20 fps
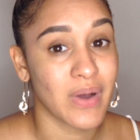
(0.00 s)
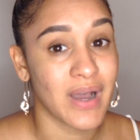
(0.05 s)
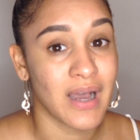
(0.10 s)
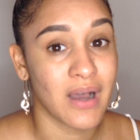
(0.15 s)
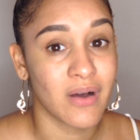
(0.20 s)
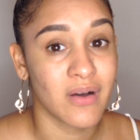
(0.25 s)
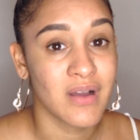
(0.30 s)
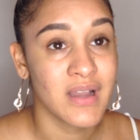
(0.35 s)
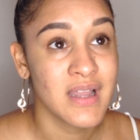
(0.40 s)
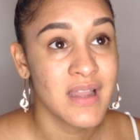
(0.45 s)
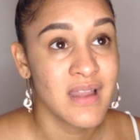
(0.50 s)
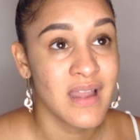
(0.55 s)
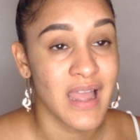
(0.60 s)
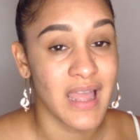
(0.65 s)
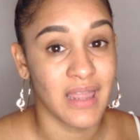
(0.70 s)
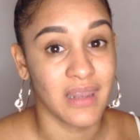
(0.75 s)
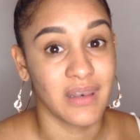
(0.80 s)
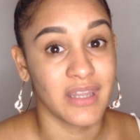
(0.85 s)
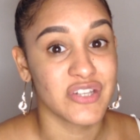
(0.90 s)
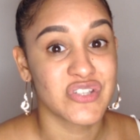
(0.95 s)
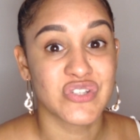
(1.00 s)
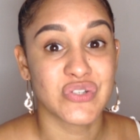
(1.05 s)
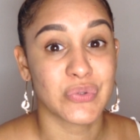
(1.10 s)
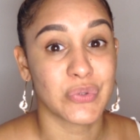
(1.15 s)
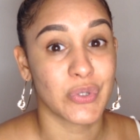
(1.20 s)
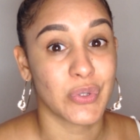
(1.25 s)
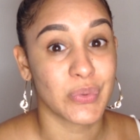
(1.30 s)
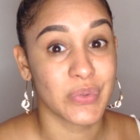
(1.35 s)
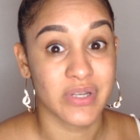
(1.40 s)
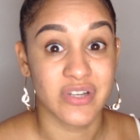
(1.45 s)
out and let you
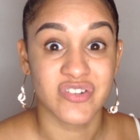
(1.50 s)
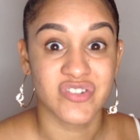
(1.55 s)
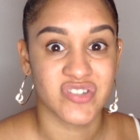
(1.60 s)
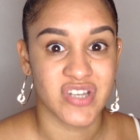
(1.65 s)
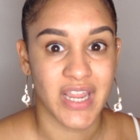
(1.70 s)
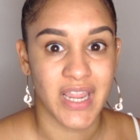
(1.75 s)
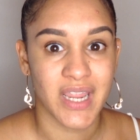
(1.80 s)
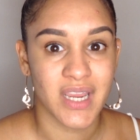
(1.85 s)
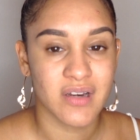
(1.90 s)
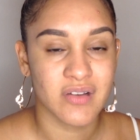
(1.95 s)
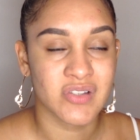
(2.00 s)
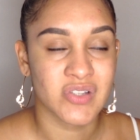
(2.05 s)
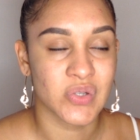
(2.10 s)
know your shade.